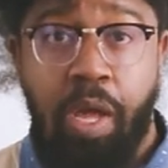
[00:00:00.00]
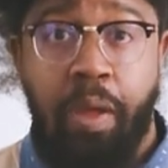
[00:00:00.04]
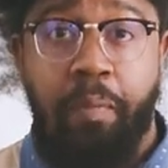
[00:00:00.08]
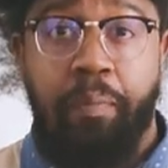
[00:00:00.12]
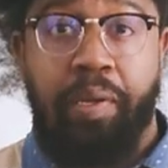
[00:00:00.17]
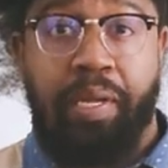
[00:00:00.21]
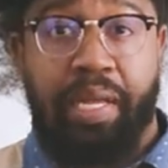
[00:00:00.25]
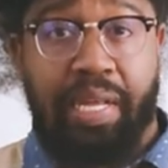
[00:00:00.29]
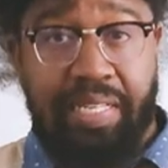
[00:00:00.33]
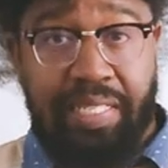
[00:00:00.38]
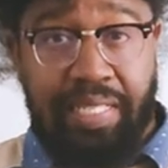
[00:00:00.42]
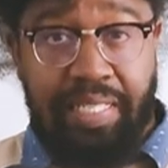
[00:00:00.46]

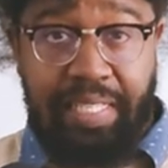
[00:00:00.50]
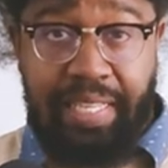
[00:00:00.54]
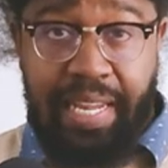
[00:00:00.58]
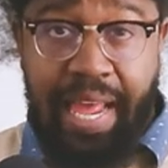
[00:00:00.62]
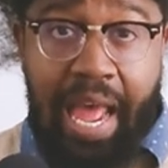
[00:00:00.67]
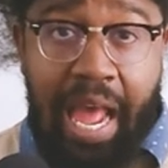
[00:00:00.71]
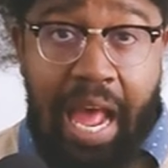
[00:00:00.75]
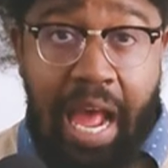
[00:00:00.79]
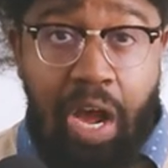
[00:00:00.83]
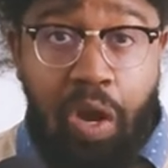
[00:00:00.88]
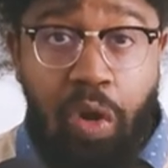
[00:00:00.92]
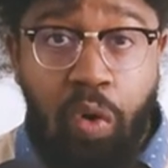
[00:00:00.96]
Because
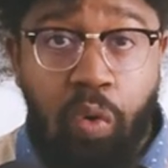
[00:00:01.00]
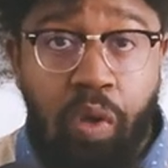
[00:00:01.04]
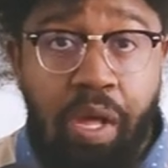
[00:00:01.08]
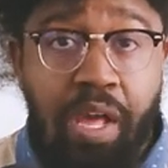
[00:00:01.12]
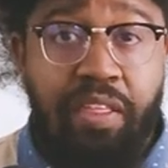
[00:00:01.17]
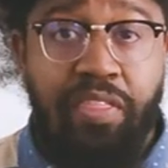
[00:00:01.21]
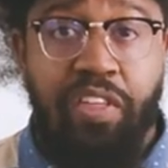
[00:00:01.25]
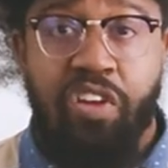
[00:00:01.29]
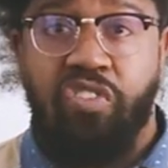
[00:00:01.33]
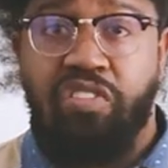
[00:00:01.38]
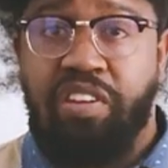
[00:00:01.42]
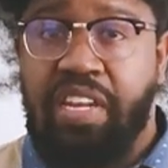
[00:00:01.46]
now
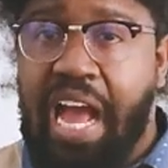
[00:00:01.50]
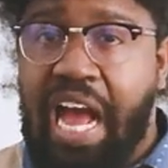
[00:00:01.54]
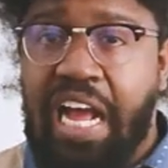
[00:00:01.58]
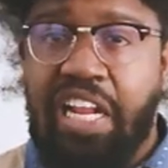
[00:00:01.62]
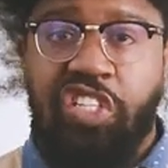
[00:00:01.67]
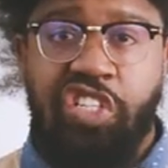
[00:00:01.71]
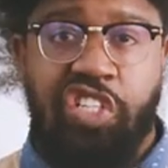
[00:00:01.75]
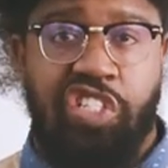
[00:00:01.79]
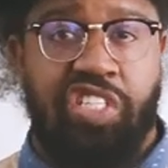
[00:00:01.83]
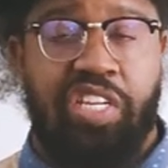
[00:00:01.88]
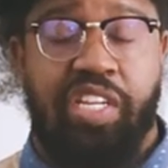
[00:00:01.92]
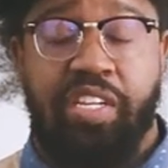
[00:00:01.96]
they're not
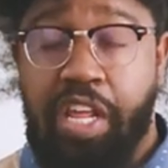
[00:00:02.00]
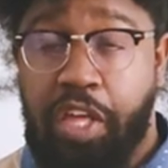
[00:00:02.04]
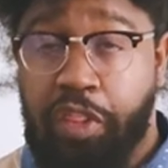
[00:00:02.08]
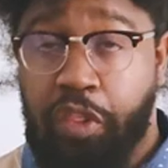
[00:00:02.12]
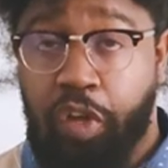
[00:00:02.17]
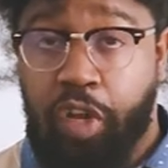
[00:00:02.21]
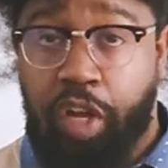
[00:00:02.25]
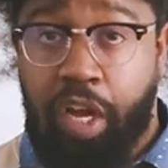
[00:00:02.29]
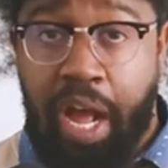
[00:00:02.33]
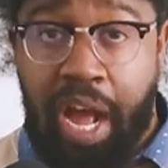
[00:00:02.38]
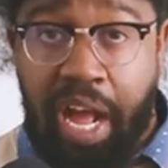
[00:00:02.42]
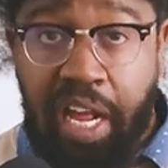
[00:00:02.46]
just
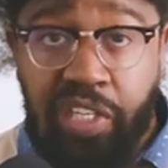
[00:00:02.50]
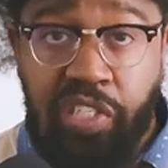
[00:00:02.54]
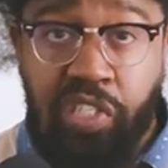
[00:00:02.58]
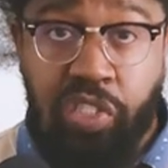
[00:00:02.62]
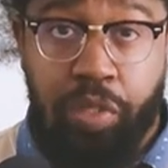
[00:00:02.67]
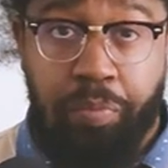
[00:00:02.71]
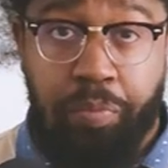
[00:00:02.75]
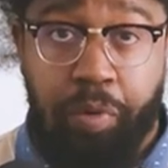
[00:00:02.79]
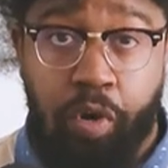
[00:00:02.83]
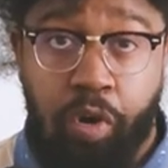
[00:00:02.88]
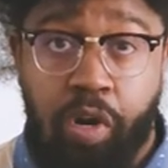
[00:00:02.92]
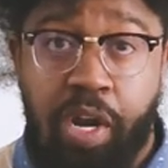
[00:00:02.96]
another
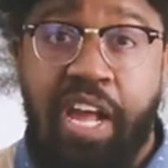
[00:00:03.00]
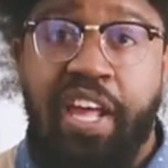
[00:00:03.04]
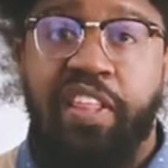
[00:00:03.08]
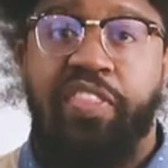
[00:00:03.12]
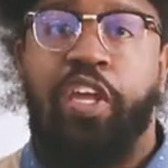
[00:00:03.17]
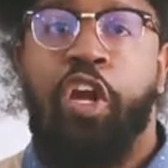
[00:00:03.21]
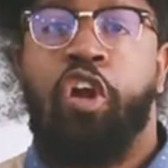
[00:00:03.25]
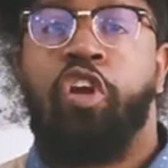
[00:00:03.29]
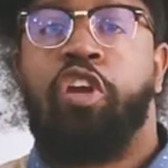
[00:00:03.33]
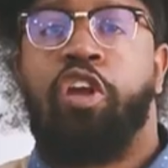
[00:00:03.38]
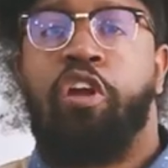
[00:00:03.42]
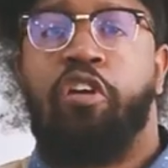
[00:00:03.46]
customer,
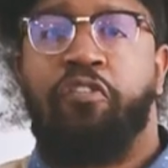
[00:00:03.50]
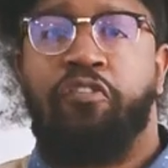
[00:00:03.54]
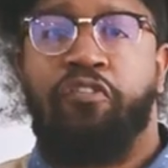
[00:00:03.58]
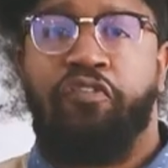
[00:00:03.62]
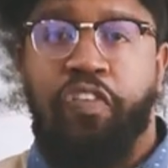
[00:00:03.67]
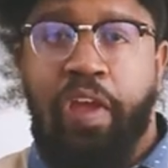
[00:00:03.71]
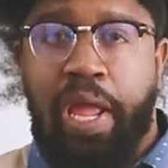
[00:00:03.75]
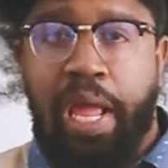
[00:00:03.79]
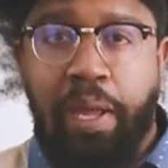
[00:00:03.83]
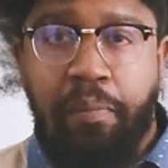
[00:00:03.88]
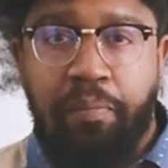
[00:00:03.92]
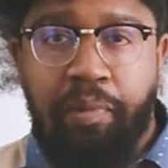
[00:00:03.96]
they're your
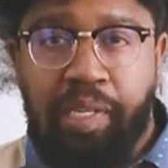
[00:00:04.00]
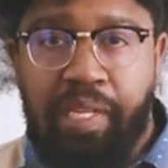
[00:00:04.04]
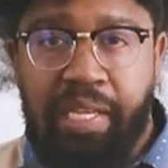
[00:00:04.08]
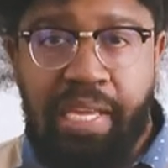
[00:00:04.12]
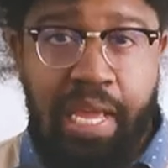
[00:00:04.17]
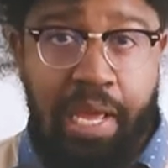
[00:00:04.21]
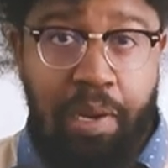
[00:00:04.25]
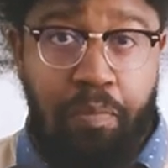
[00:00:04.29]
family